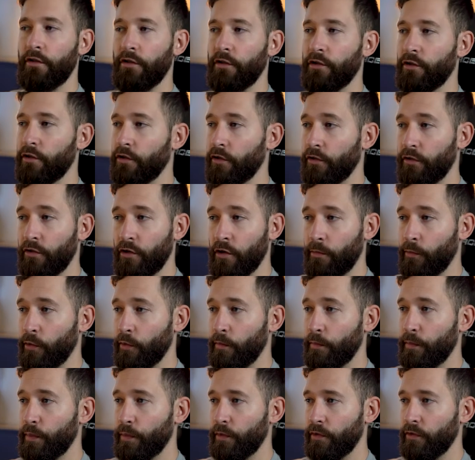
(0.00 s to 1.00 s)
you could come
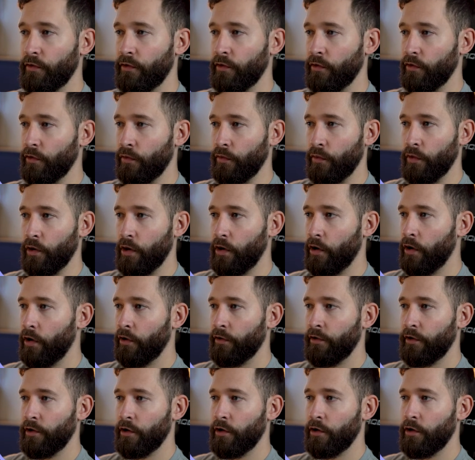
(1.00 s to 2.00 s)
up to
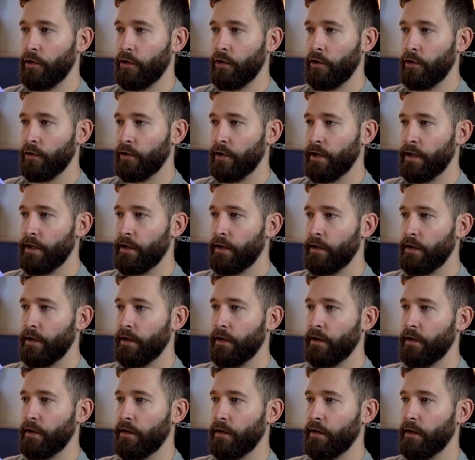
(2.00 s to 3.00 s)
audio only
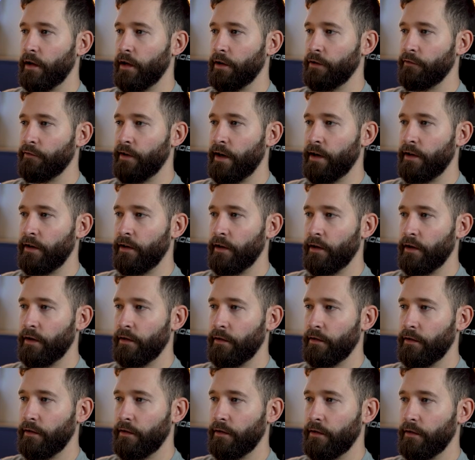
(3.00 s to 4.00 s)
and render
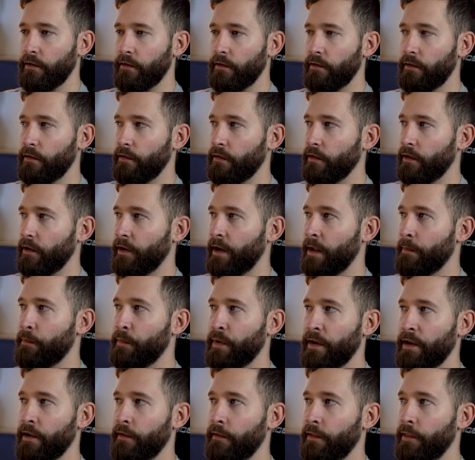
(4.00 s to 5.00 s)
an
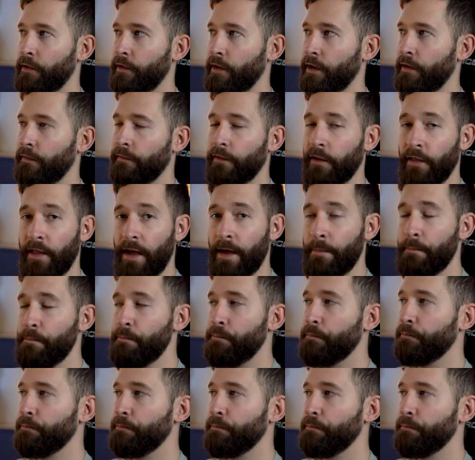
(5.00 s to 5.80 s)
MP3 for them.